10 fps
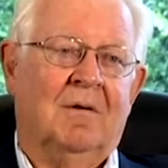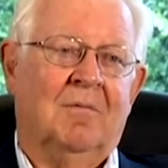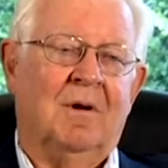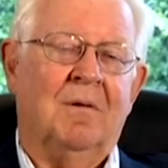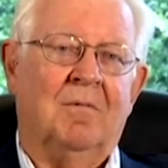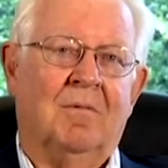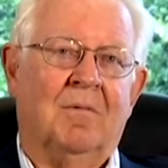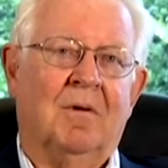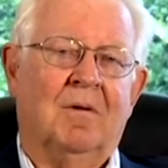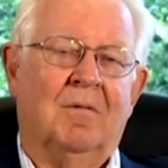
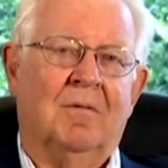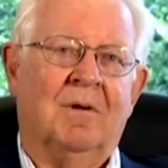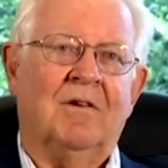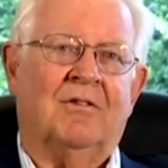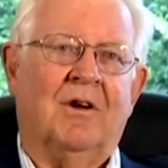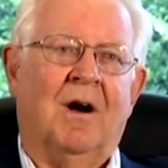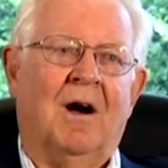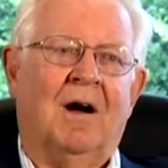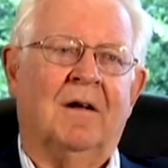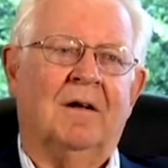We
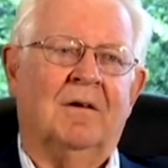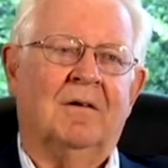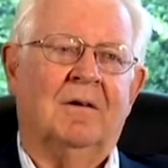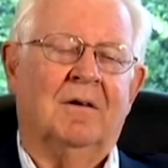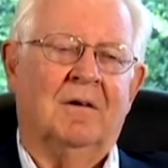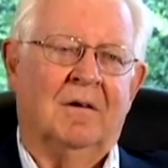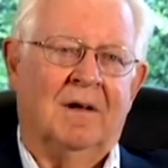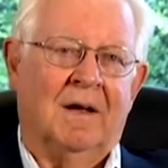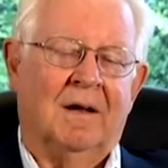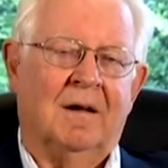saw
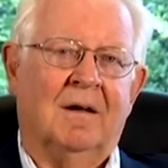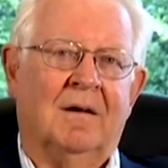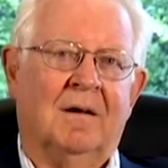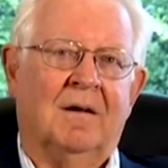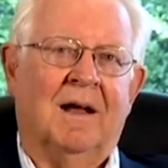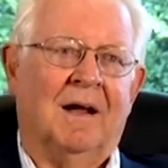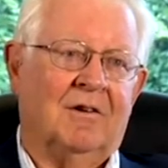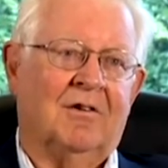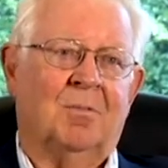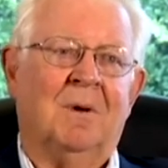that, not
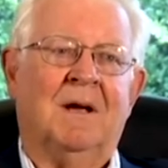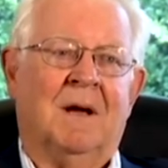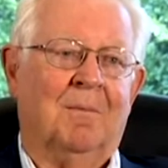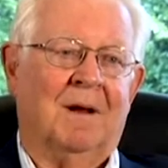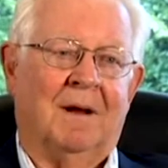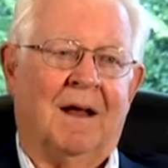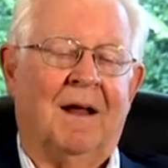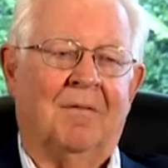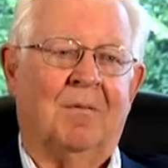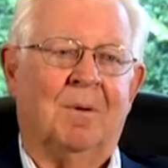just me, a lot
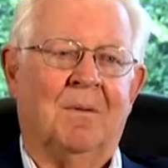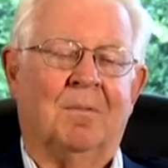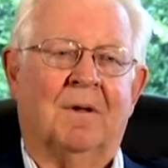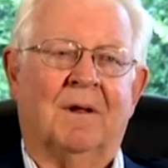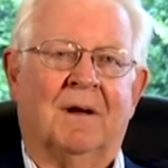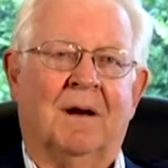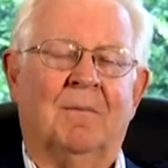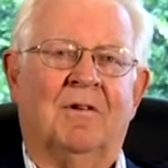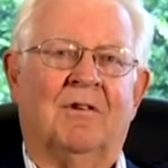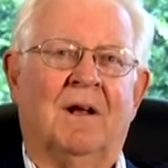of the people in the
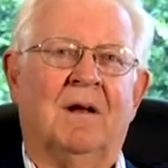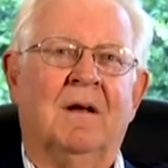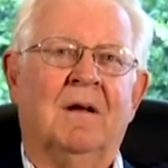company said,